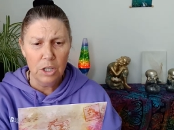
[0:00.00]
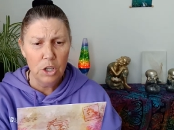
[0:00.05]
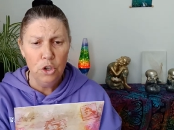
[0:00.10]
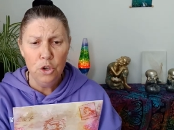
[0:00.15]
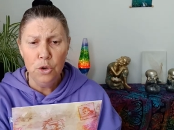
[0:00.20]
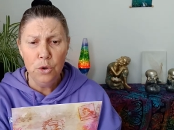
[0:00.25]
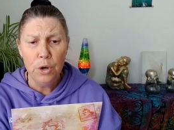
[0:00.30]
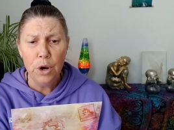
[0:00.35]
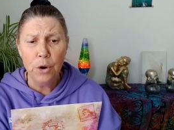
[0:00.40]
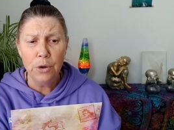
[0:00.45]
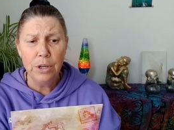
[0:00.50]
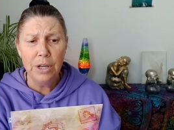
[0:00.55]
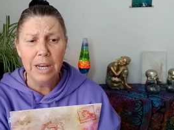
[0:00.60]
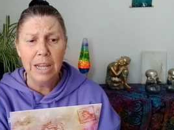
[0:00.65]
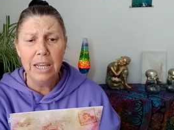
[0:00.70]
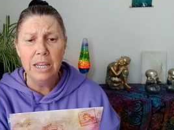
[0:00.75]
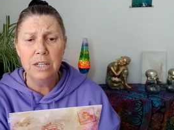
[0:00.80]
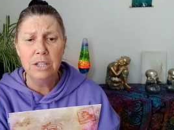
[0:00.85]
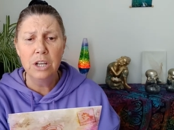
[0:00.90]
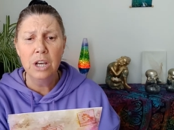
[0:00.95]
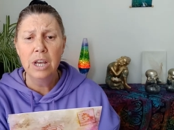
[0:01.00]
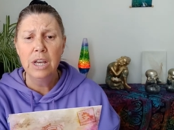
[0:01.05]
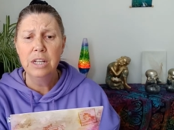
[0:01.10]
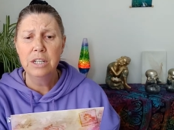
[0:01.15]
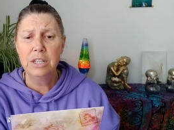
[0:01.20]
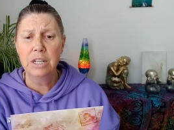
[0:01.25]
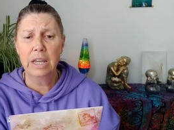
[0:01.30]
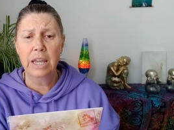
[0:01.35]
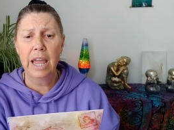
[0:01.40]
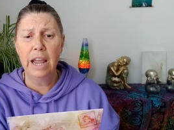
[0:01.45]
You don't need
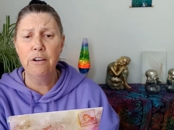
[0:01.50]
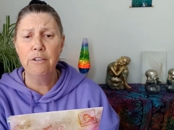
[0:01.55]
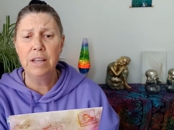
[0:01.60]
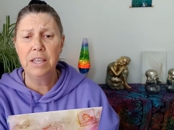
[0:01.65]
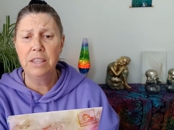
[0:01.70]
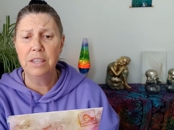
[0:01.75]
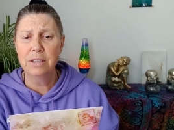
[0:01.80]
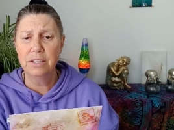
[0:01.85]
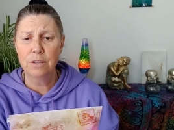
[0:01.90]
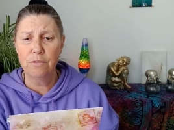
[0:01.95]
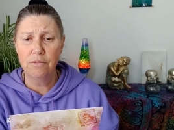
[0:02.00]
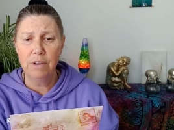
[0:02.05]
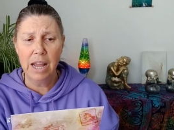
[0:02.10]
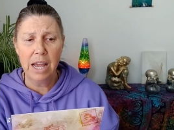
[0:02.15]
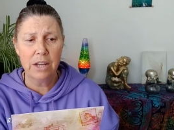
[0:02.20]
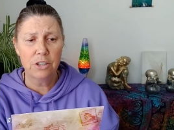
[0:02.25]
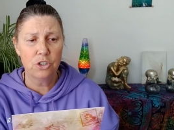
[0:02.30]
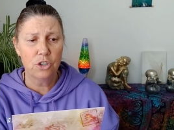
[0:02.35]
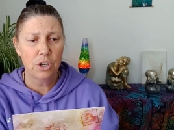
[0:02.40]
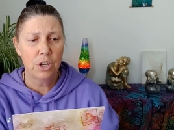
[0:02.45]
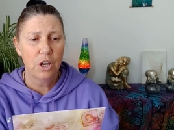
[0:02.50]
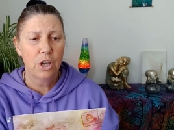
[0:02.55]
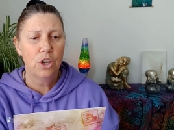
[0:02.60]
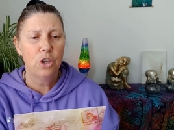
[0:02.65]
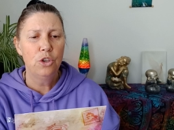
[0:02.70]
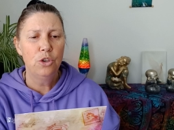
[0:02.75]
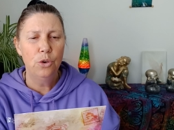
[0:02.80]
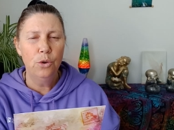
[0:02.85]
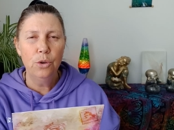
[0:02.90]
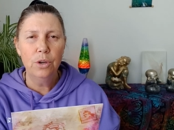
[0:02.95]
to carry this around.
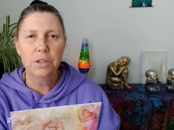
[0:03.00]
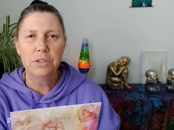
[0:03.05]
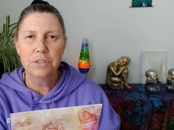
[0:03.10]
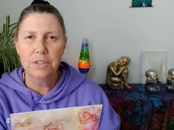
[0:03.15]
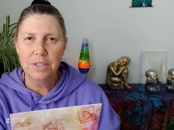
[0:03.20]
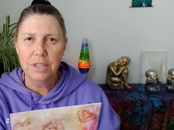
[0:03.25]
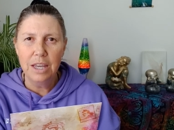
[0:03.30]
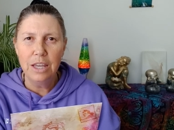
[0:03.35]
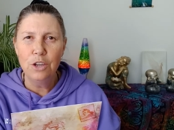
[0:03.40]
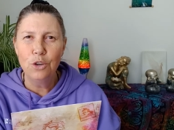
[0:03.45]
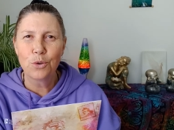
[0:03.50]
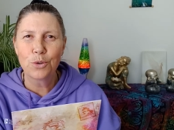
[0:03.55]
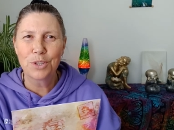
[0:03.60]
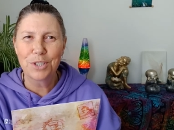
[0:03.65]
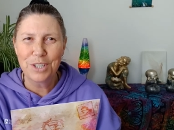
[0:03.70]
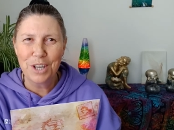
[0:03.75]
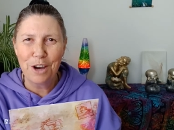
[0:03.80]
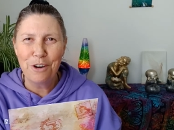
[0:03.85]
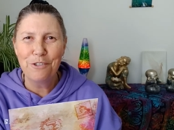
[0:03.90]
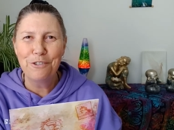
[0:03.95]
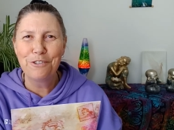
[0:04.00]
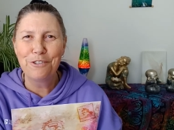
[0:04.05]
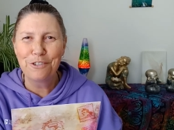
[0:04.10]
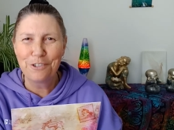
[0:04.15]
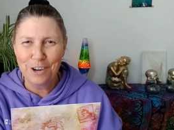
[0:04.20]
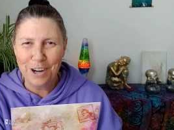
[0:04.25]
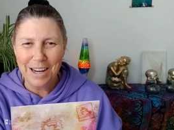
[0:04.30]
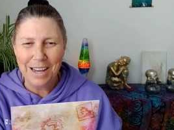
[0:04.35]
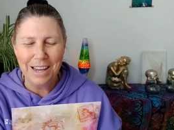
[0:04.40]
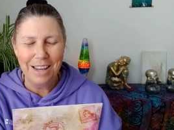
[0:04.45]
You can set yourself
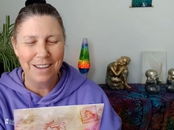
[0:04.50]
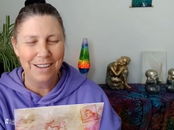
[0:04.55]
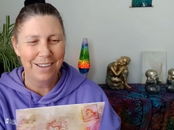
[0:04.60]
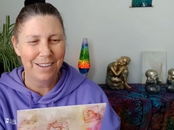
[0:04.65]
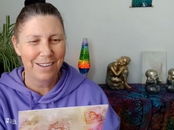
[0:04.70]
free.